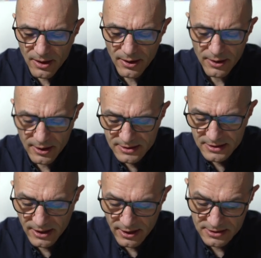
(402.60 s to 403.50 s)
it
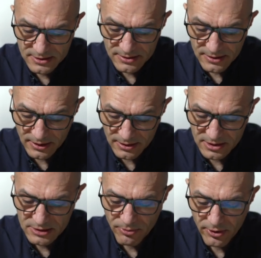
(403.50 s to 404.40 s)
starts in
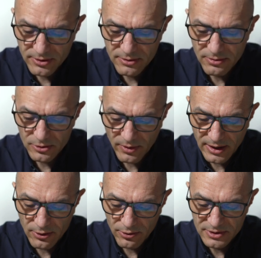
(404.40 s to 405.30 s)
this point. You are
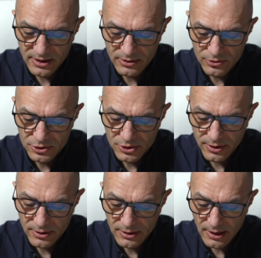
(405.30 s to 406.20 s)
loading the
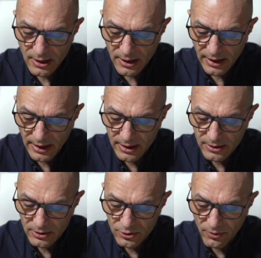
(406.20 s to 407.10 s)
joint
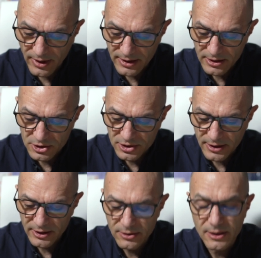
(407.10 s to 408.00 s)
and you are
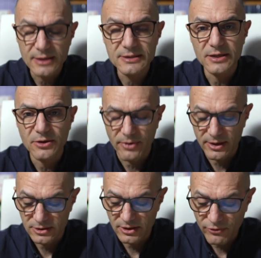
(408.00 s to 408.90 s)
initially in the elastic
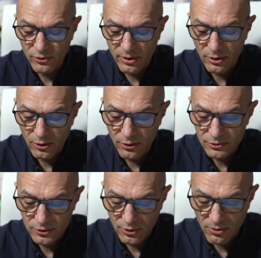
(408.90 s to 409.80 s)
range. If you
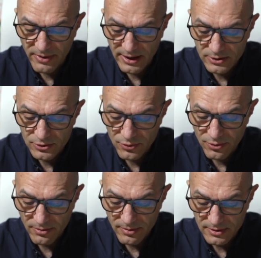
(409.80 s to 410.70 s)
unload, you go back
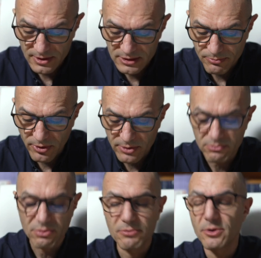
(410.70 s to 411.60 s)
to this
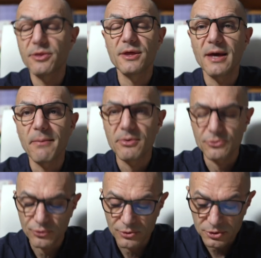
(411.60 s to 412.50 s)
point, nothing
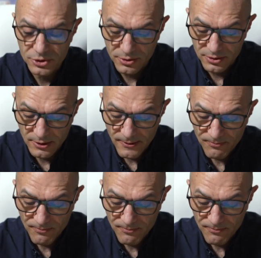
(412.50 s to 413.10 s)
happened to the joint.